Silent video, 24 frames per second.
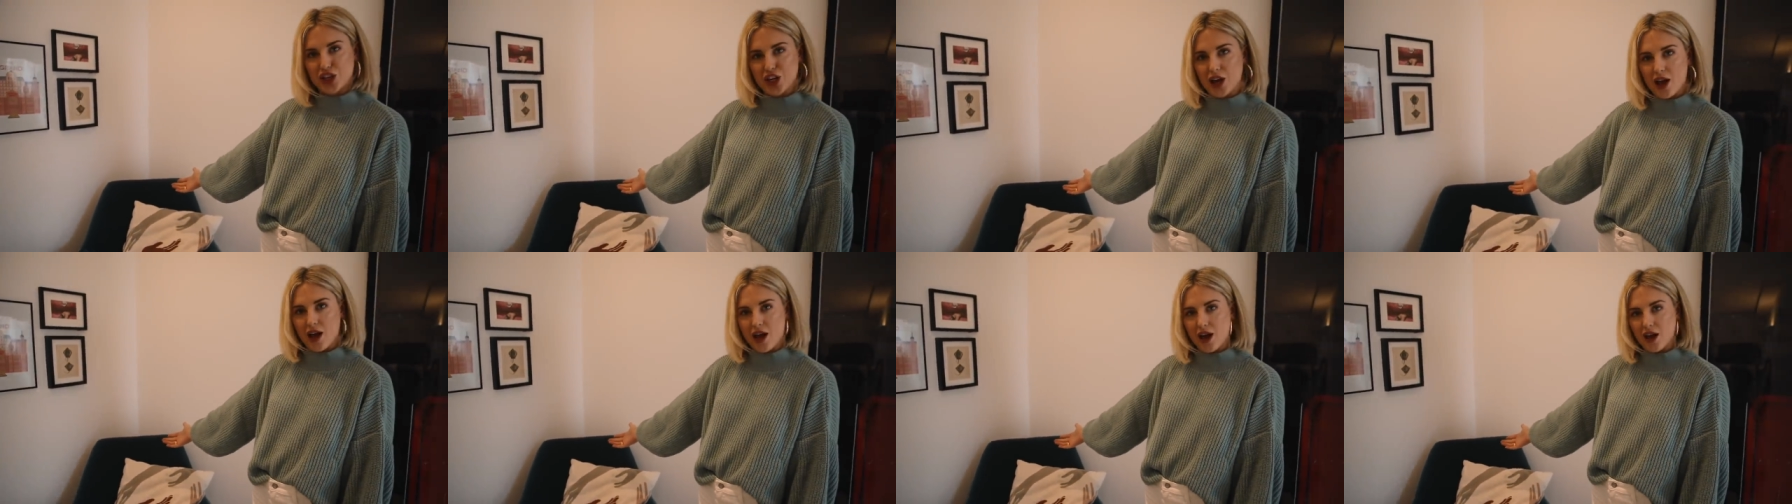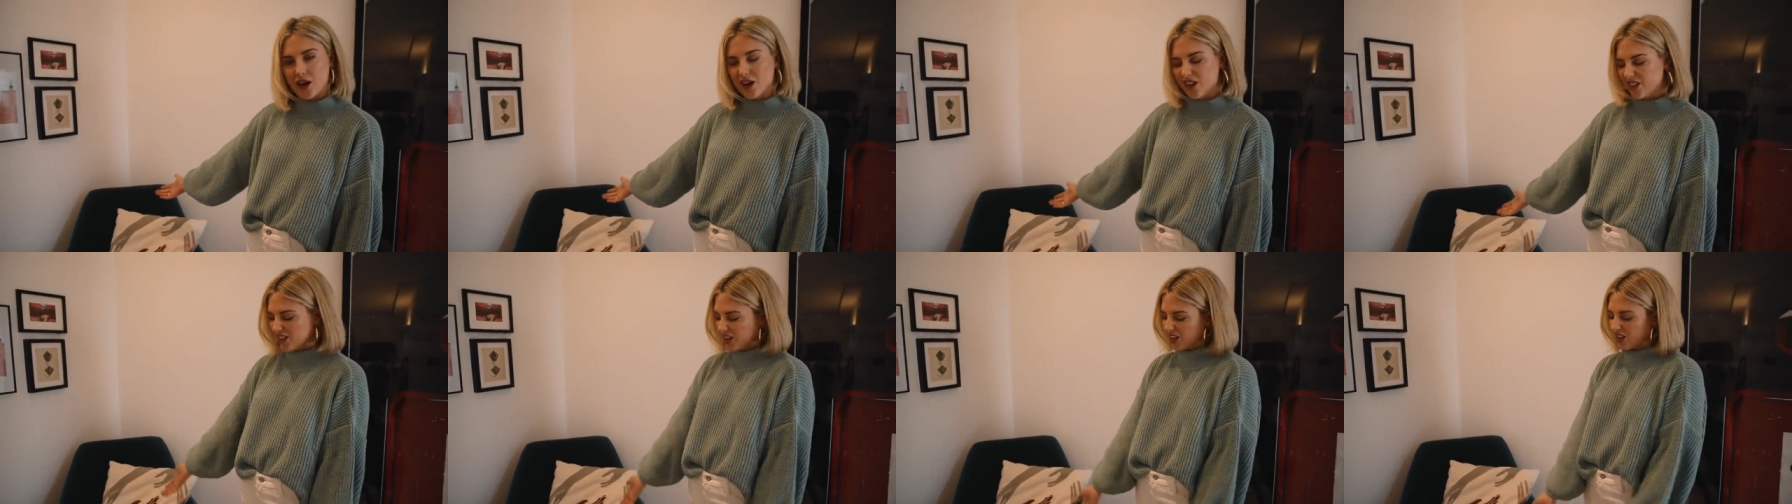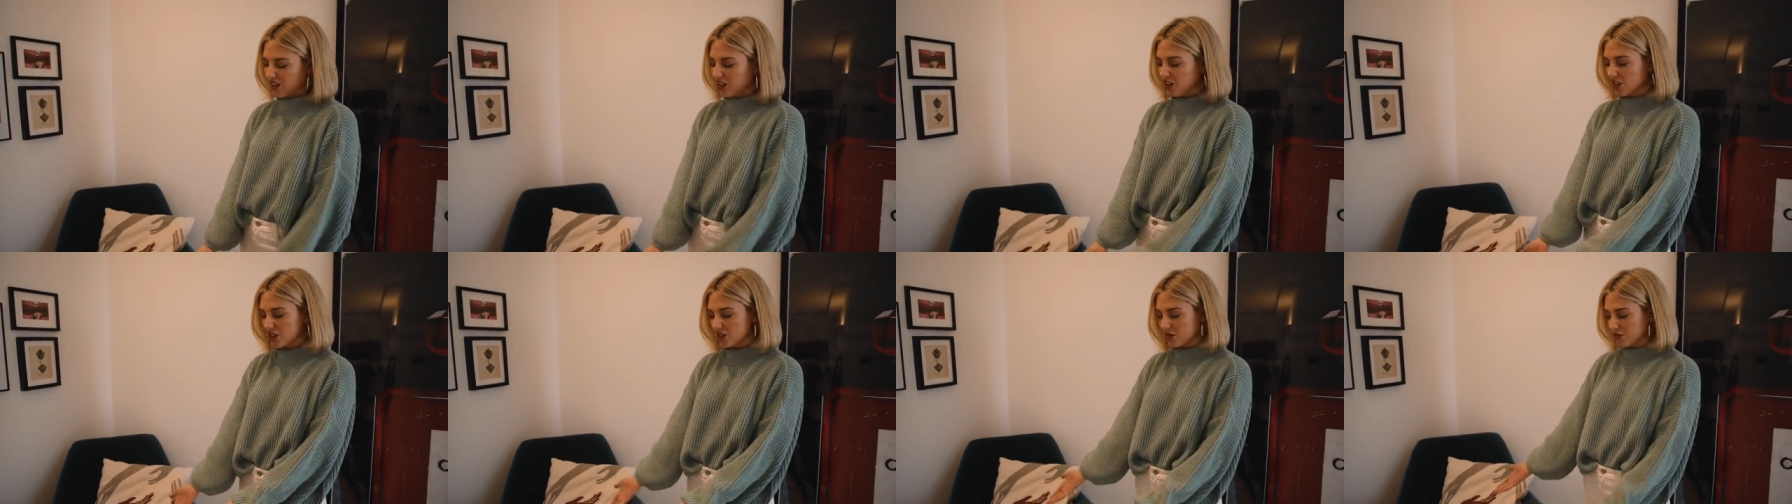chair. And I think
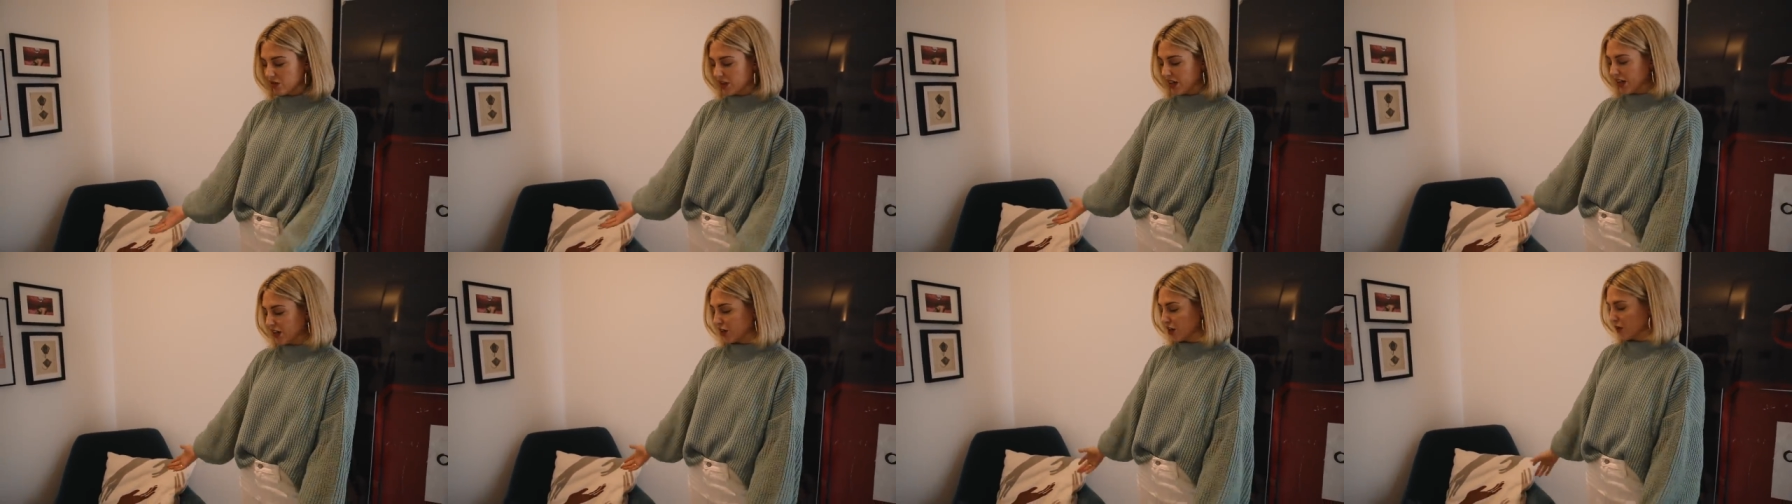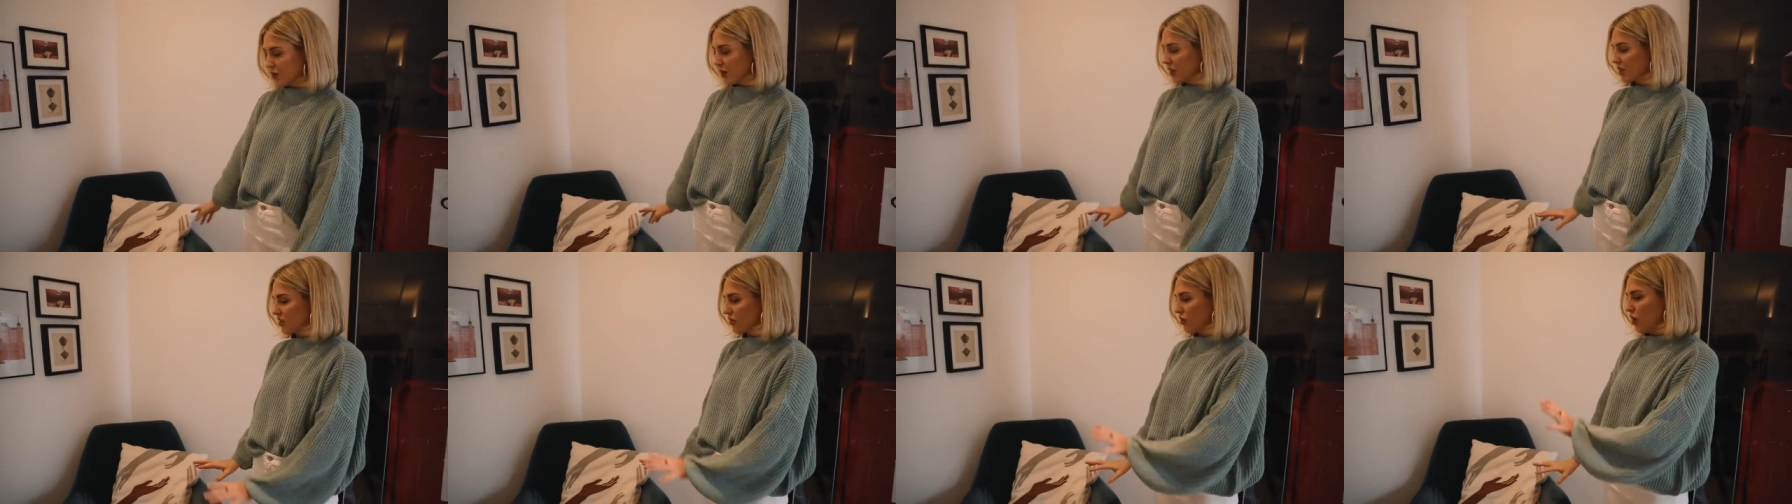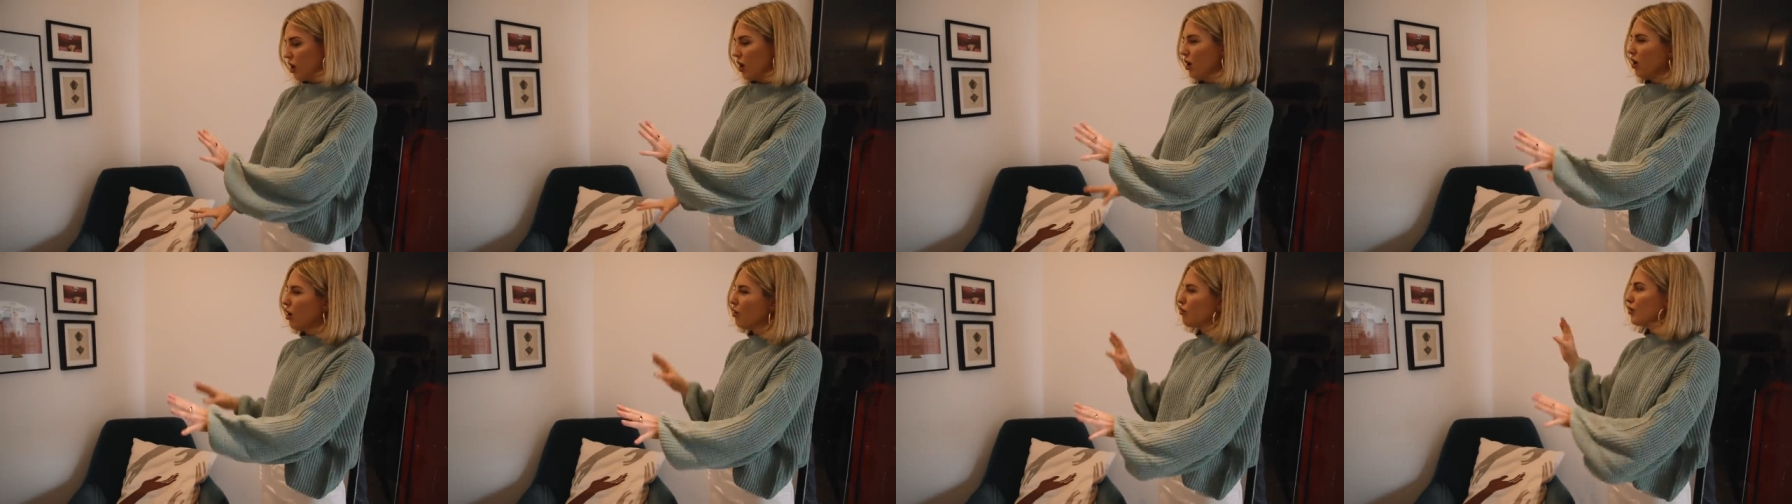it looks really good because I've
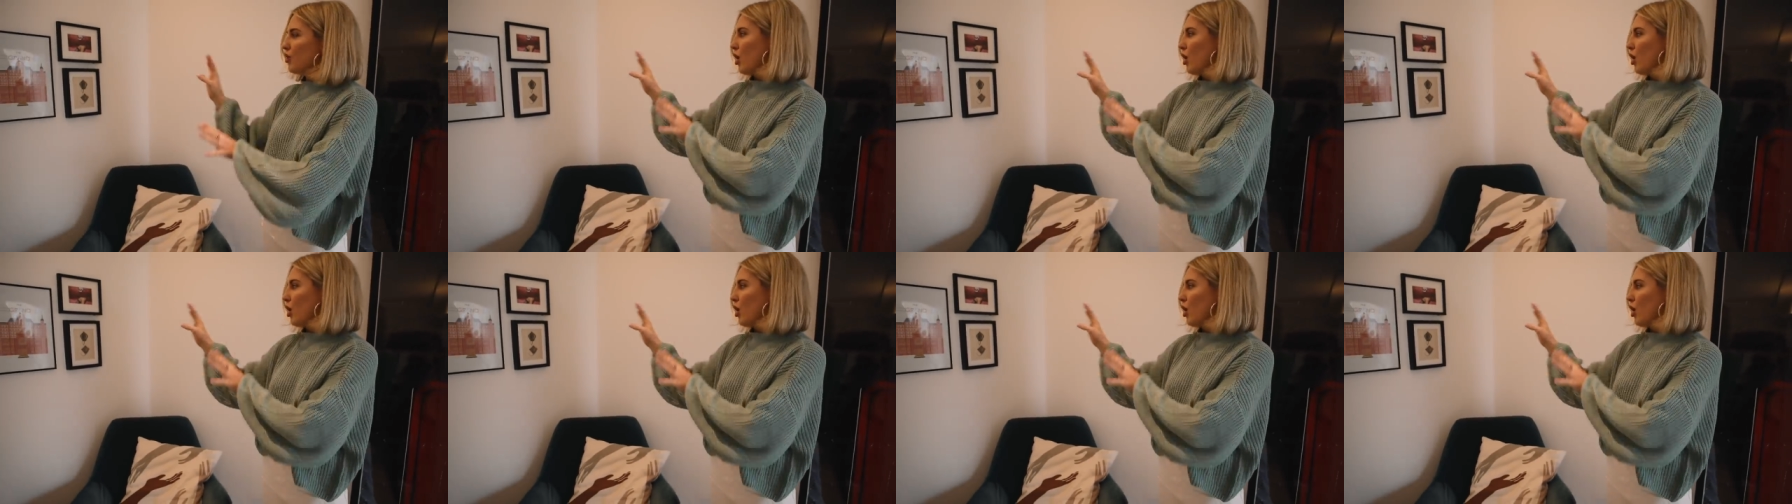got a lot